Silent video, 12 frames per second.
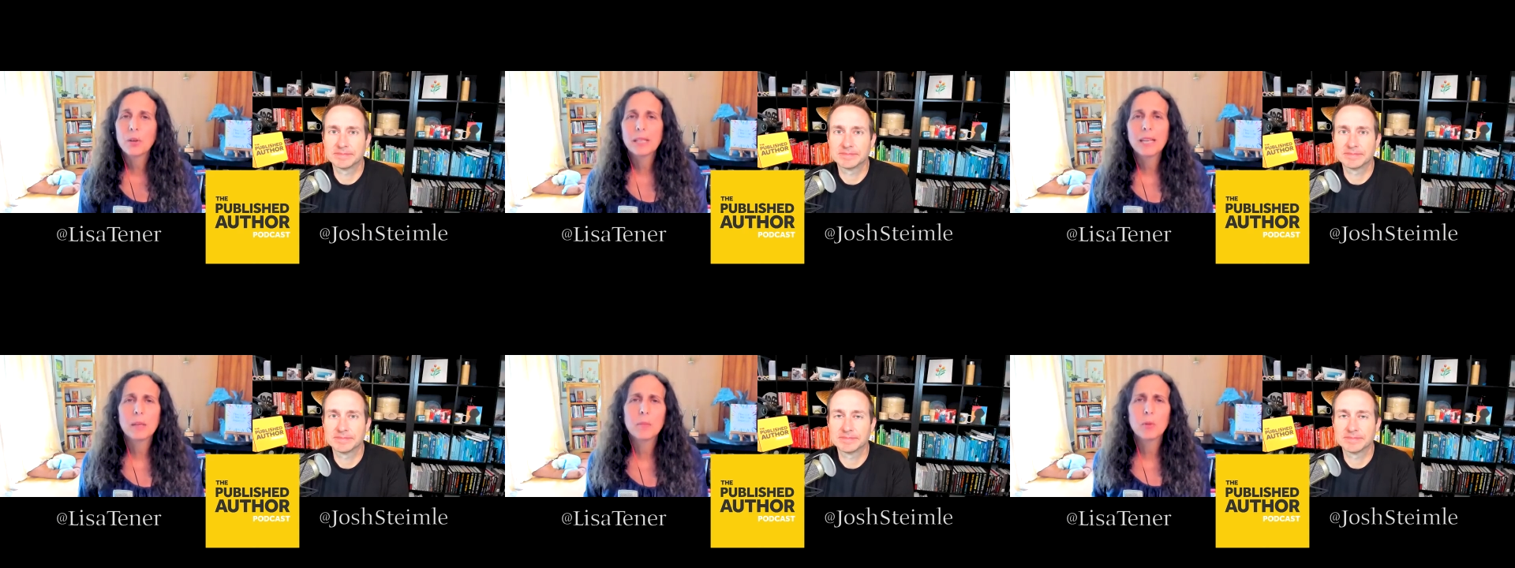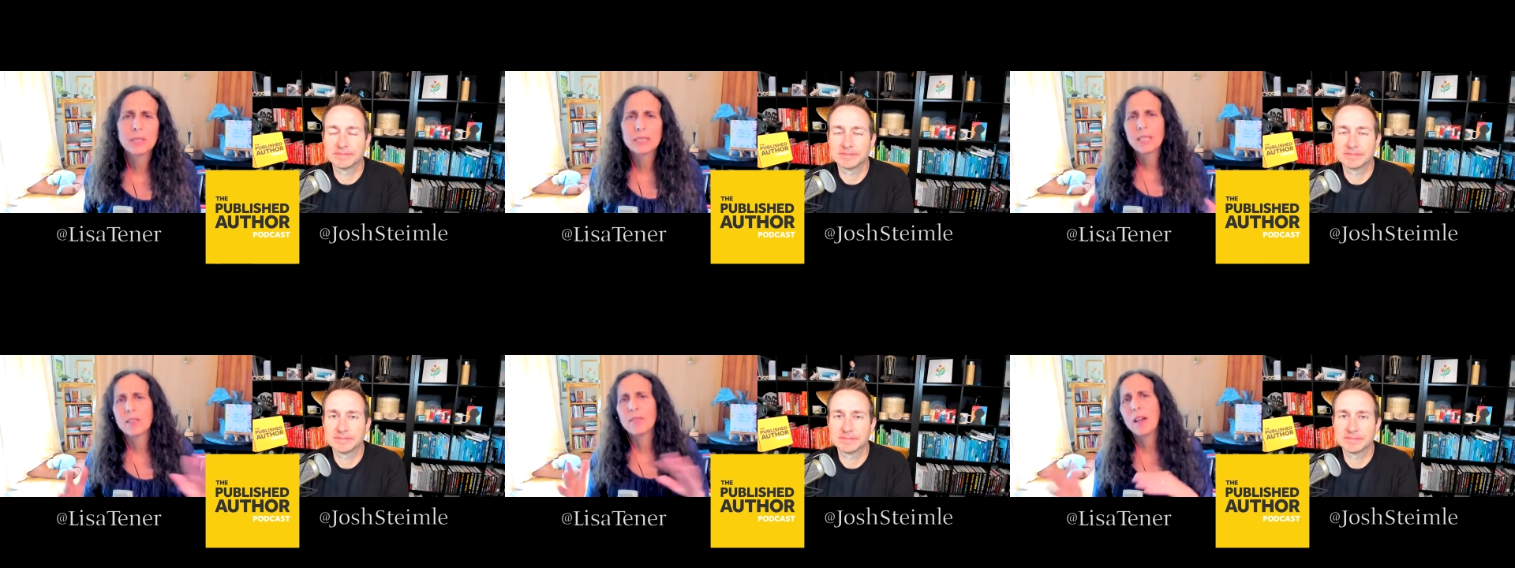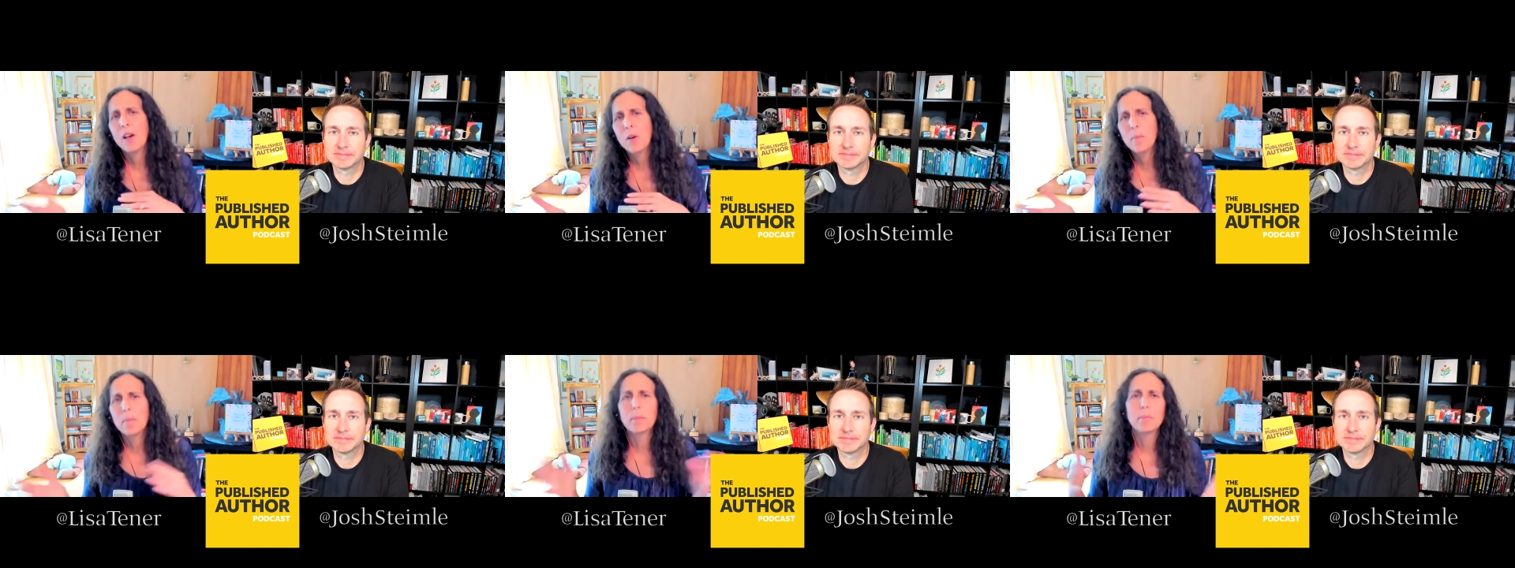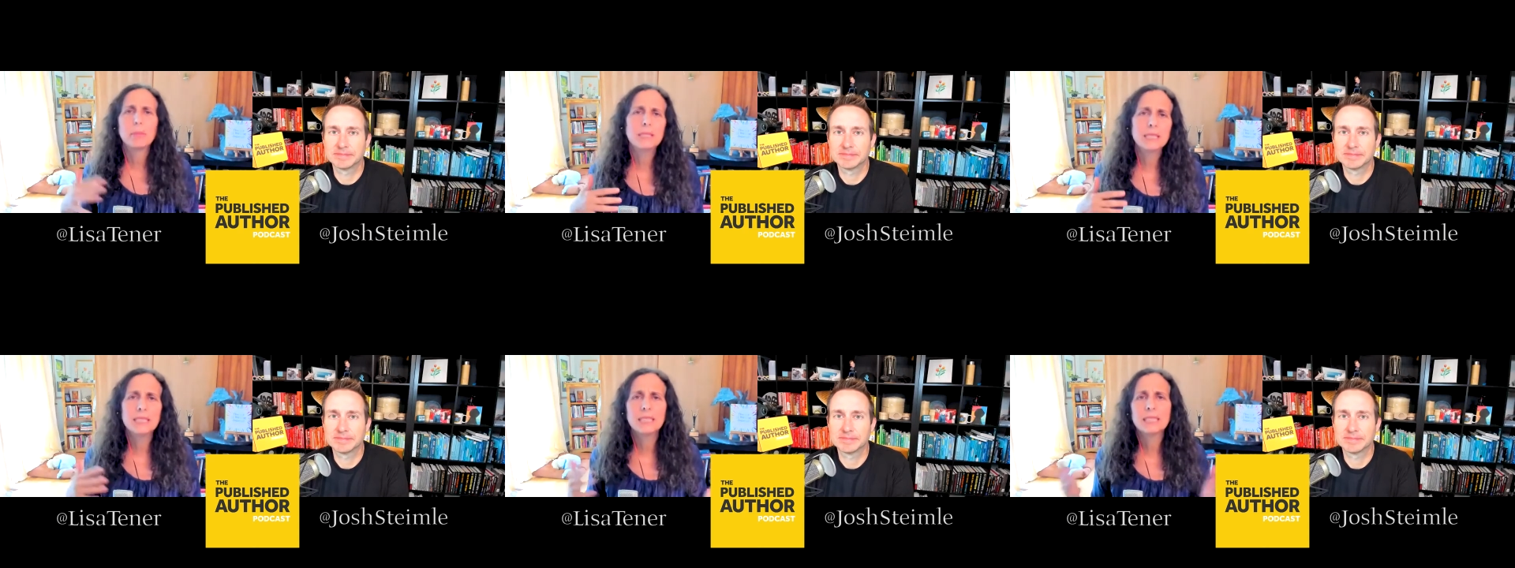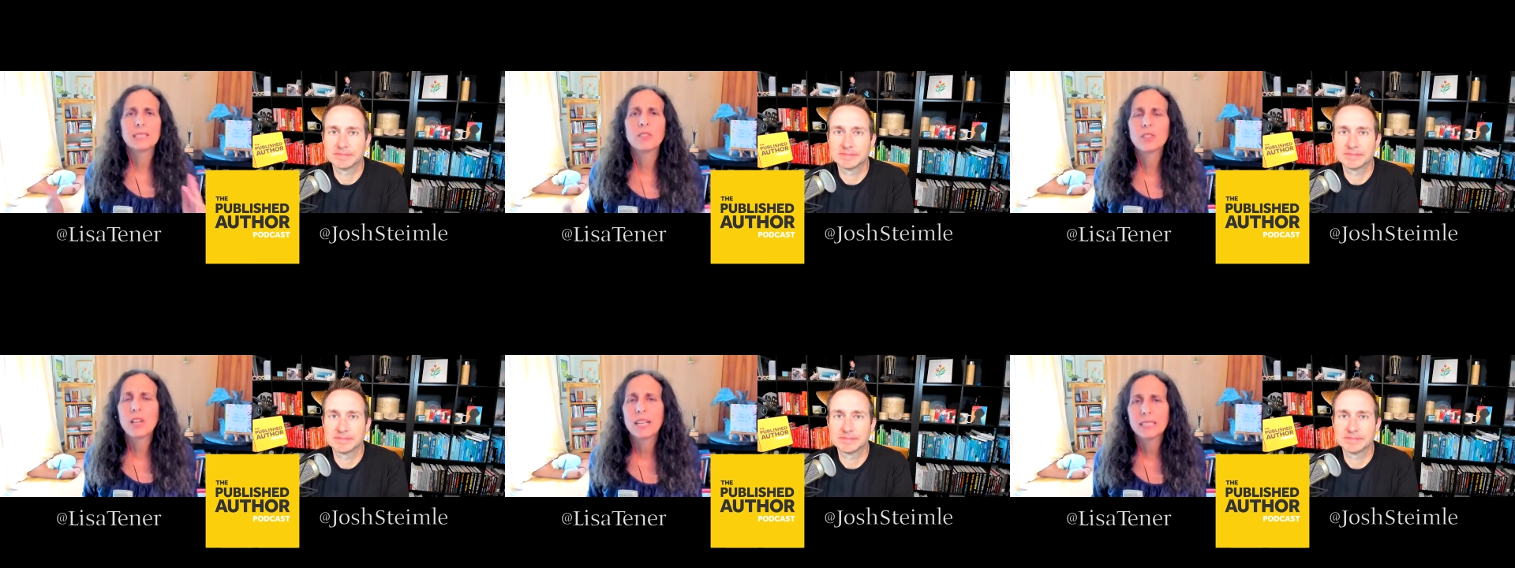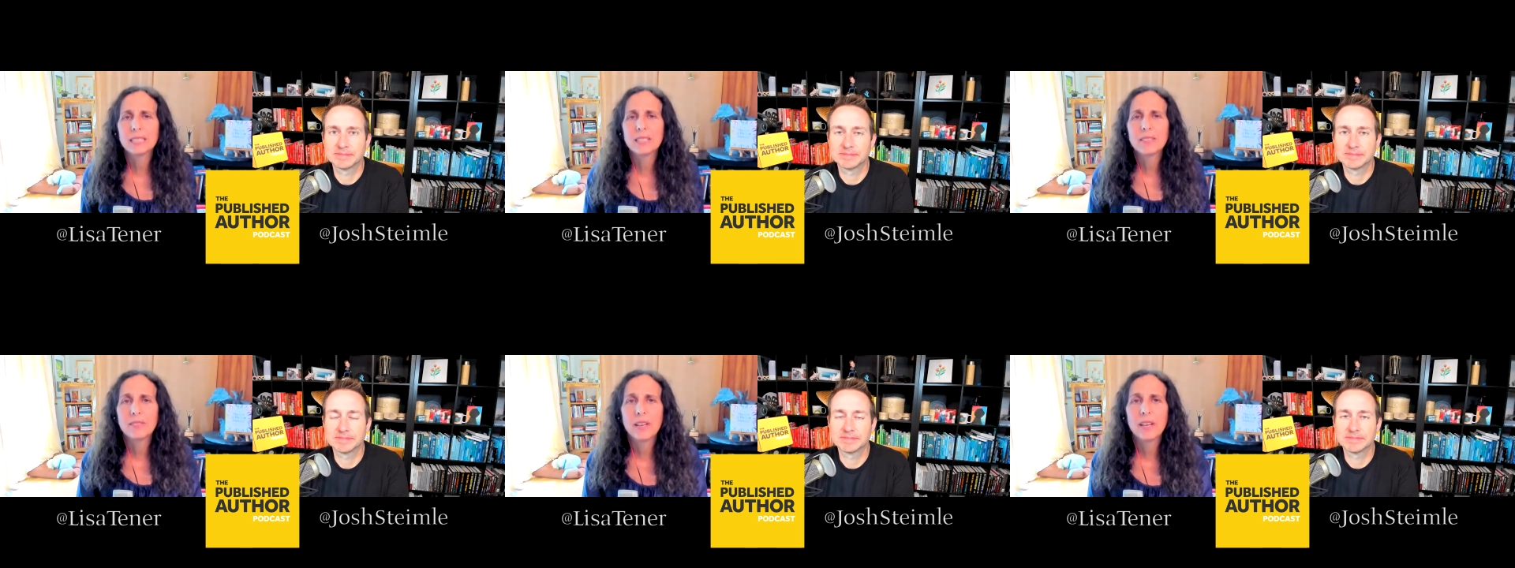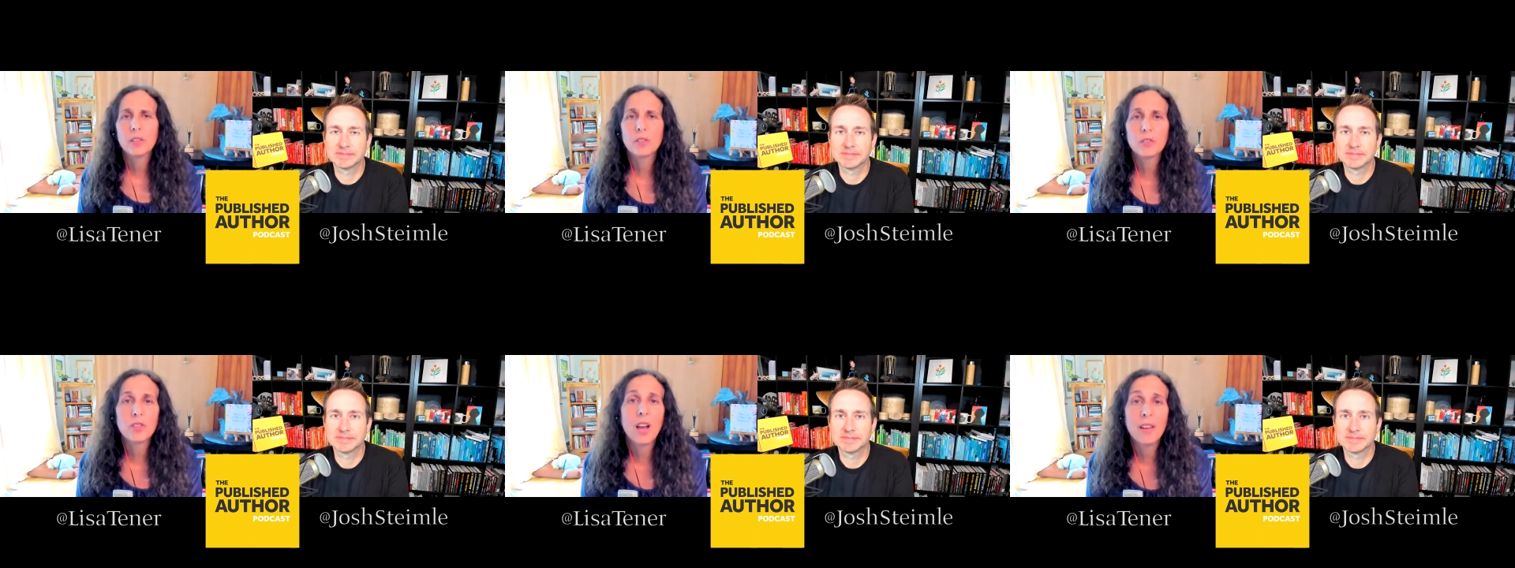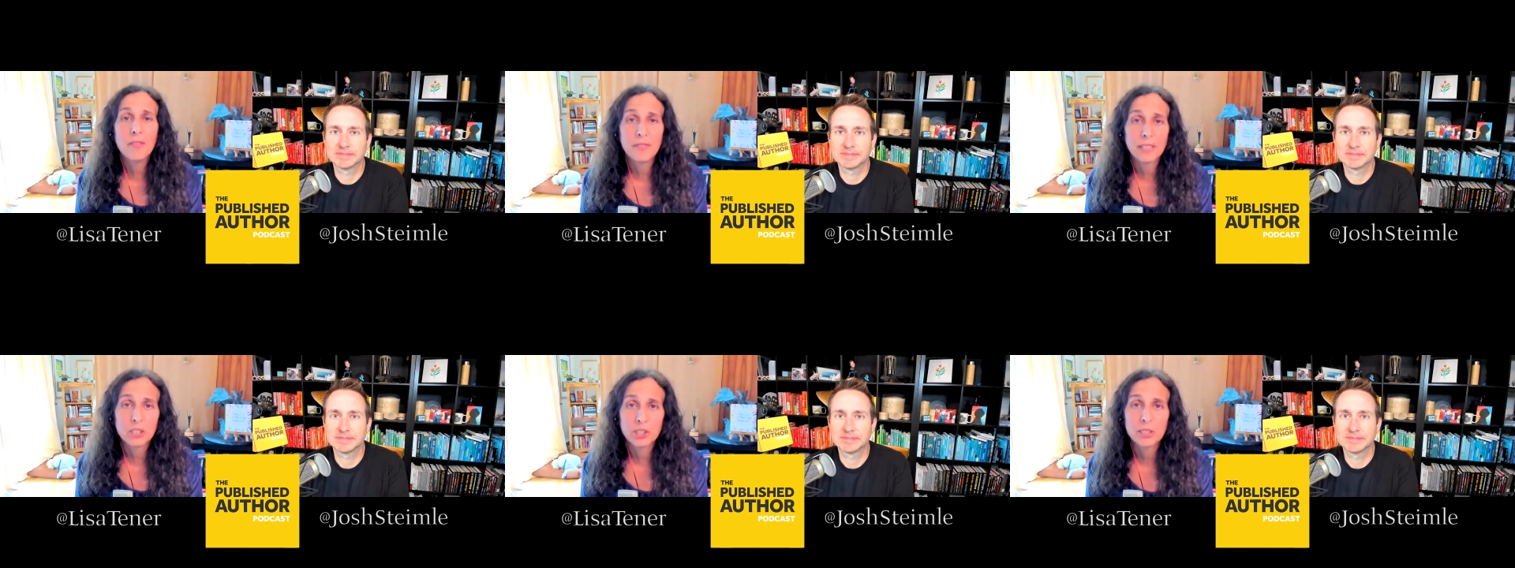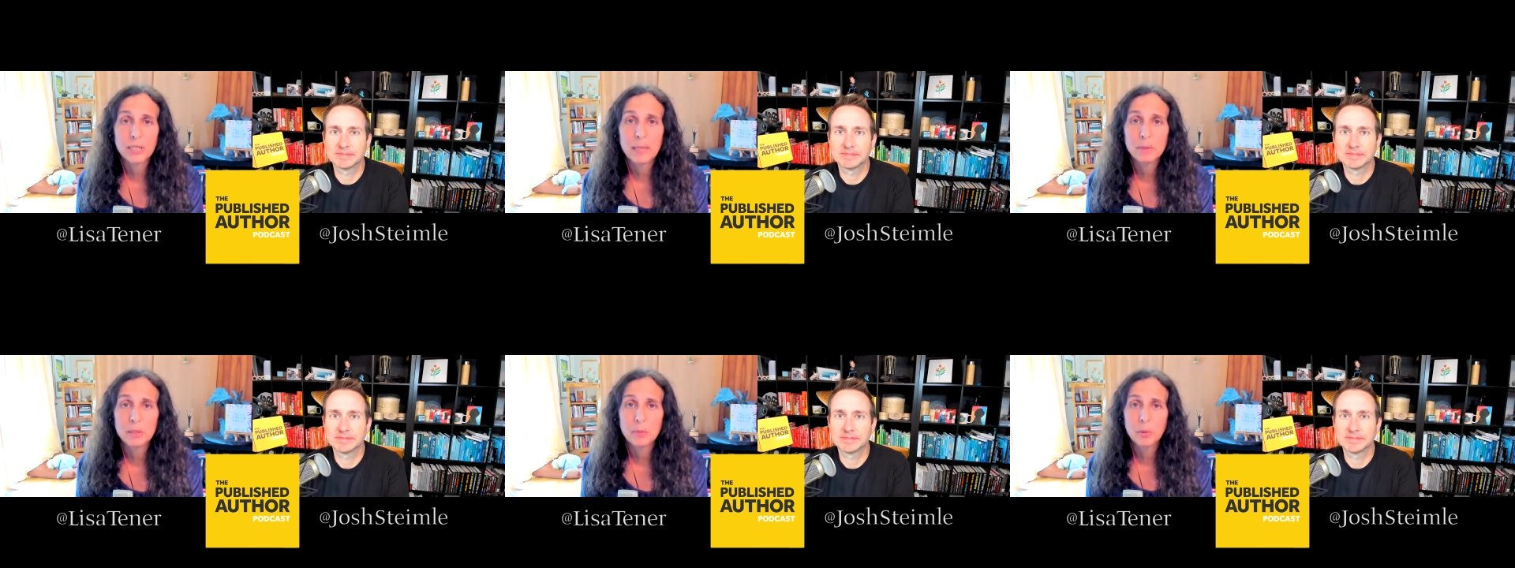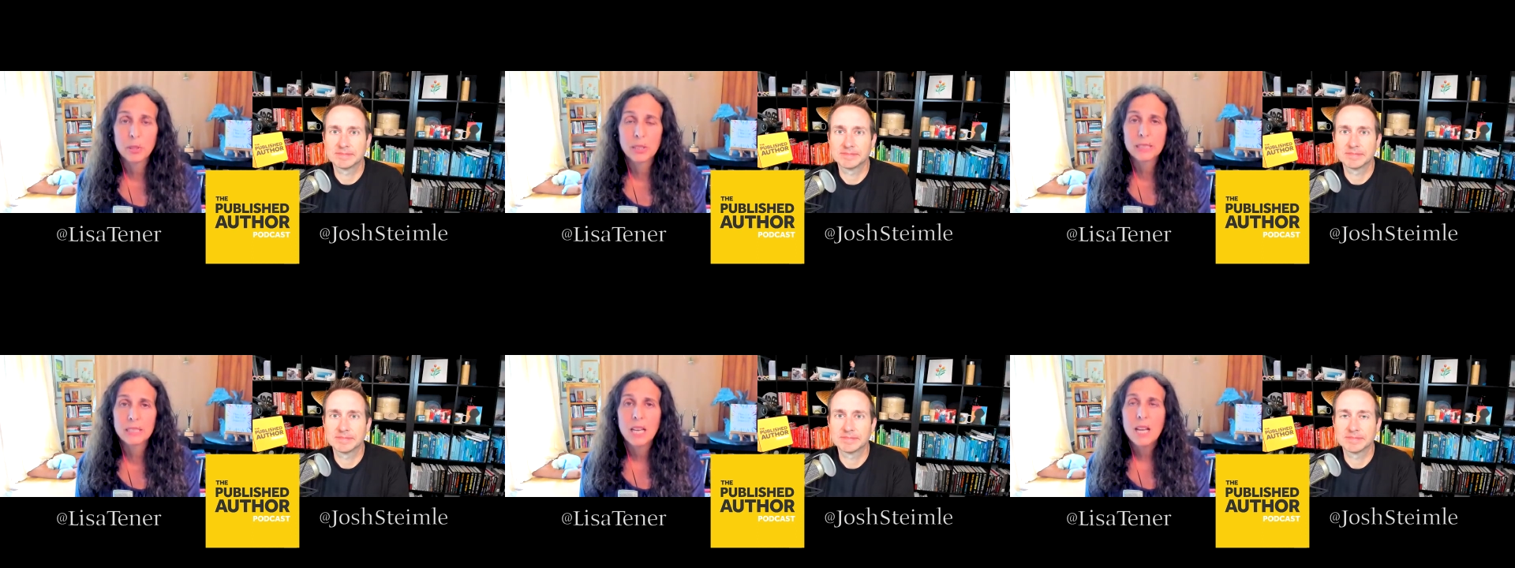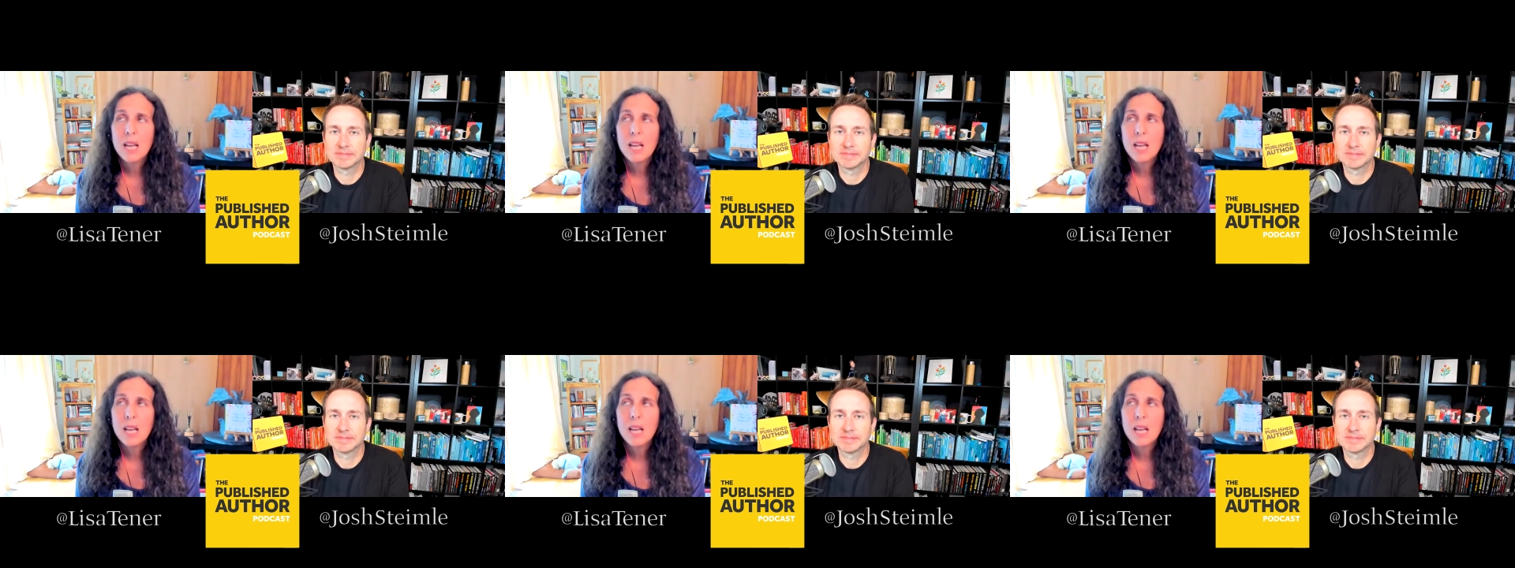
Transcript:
Speaker 1: I kind of more self help and business and all kinds of other nonfiction types of books.